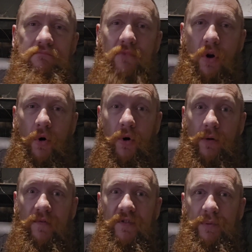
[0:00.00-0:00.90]

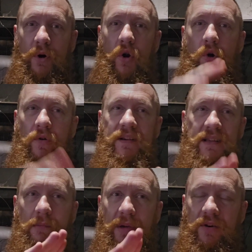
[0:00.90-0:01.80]
uncomfortable, or is
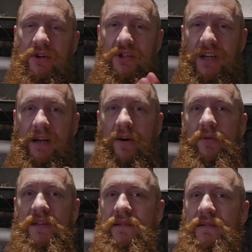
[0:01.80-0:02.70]
it because she
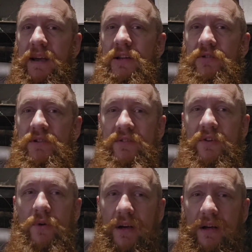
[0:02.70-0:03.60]
knows it's dangerous
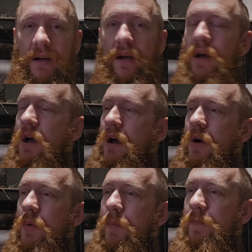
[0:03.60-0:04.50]
to her?
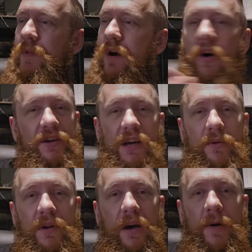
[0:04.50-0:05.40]
I
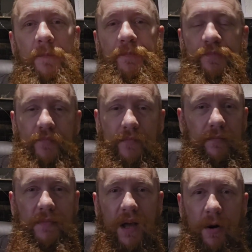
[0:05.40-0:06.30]
don't know,
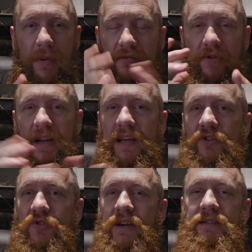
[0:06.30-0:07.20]
and I'll be really
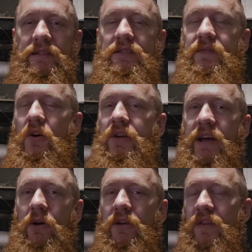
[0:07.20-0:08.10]
interested to find
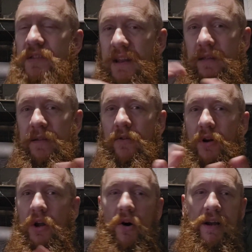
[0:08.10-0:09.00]
out if there's anything
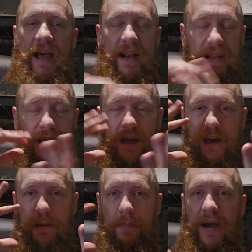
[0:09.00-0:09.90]
online, any
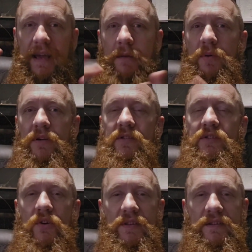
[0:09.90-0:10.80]
papers,
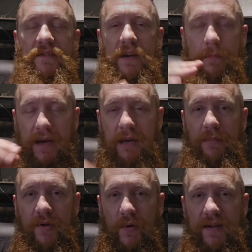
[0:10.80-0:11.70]
scientific
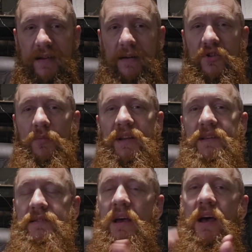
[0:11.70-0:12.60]
papers where
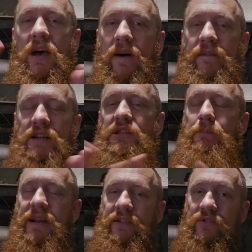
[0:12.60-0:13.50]
taxonomists have actually
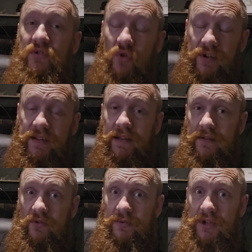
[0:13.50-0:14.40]
been and studied this
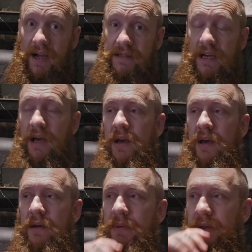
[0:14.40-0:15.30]
subject,
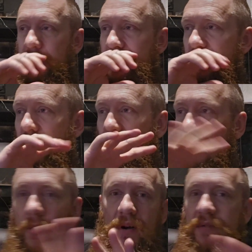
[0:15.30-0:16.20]
because you can
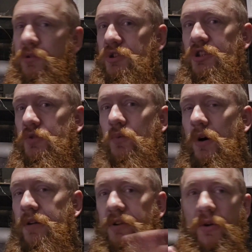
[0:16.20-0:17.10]
Google as much as you
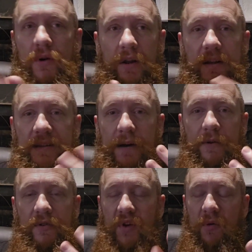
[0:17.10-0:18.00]
want. Google only tell
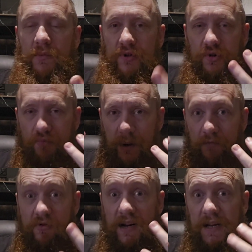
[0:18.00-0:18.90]
you so much. We
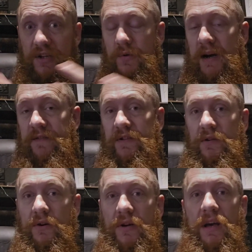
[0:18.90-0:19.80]
really do have to
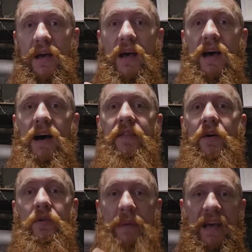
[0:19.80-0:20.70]
look at
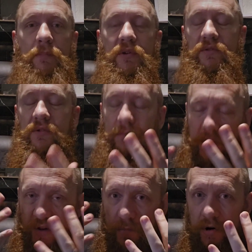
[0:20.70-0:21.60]
those papers done
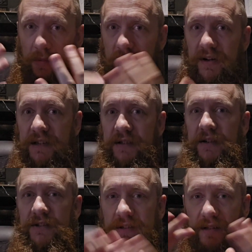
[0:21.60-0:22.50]
by the proper
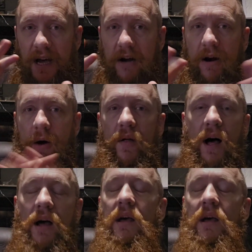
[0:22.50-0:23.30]
researchers that are out there.